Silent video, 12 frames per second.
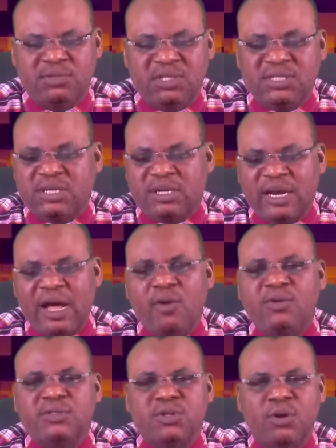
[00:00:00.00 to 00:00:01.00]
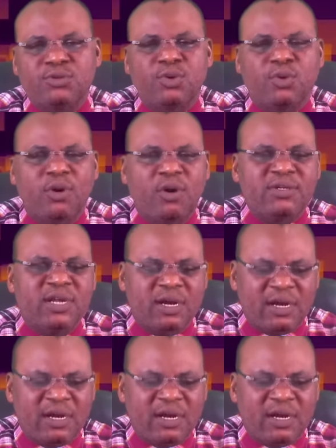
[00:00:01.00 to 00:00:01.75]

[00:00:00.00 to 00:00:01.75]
This crown is also called the